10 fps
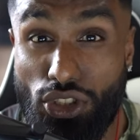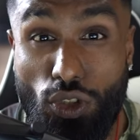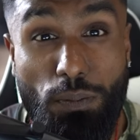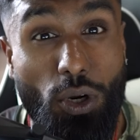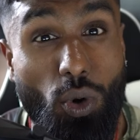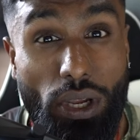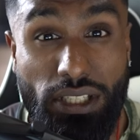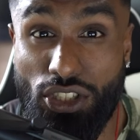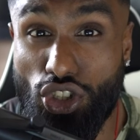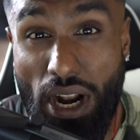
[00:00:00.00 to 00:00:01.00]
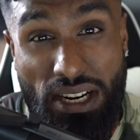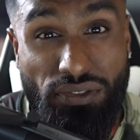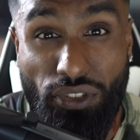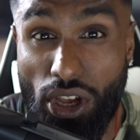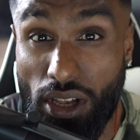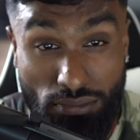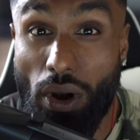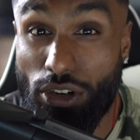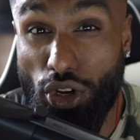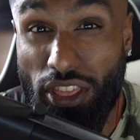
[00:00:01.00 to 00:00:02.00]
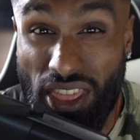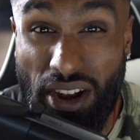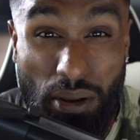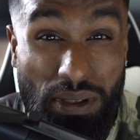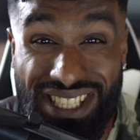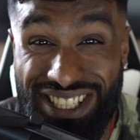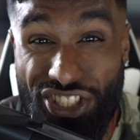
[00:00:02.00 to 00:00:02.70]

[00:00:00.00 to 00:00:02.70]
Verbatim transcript: super quick to transfer, whereas on Ethereum, it's